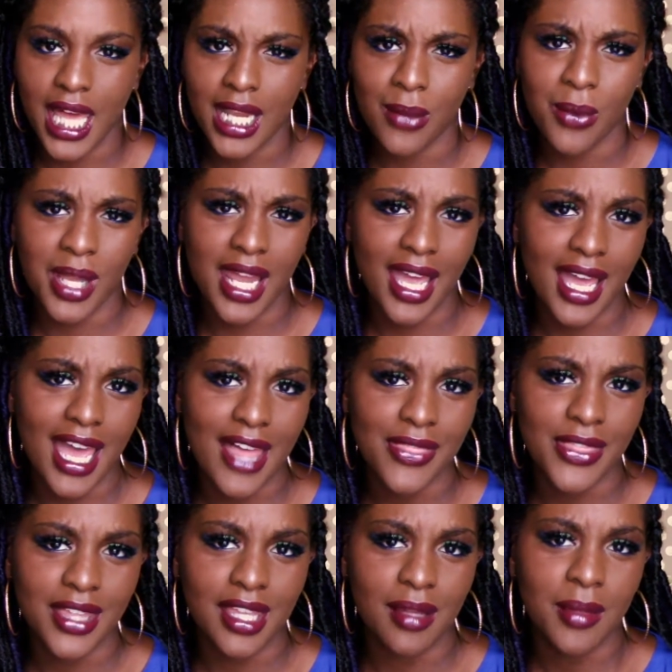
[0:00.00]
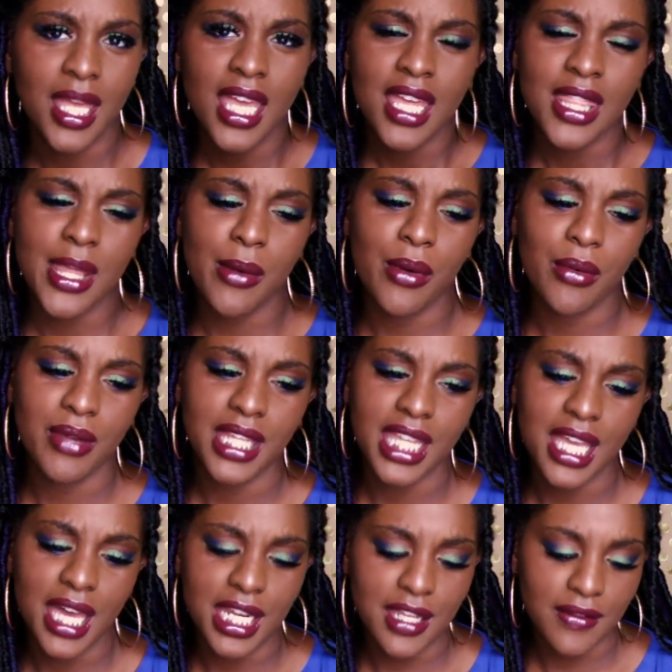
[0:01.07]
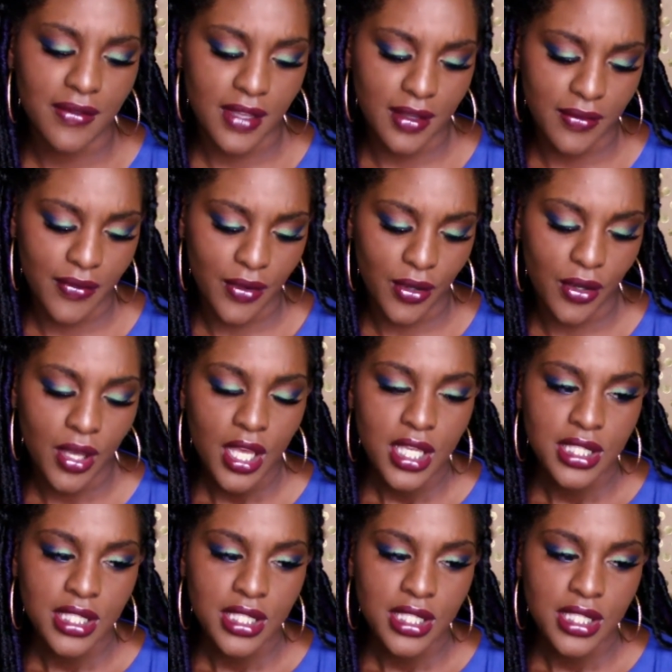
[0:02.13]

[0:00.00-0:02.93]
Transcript: and when I got them, they were really uneventful.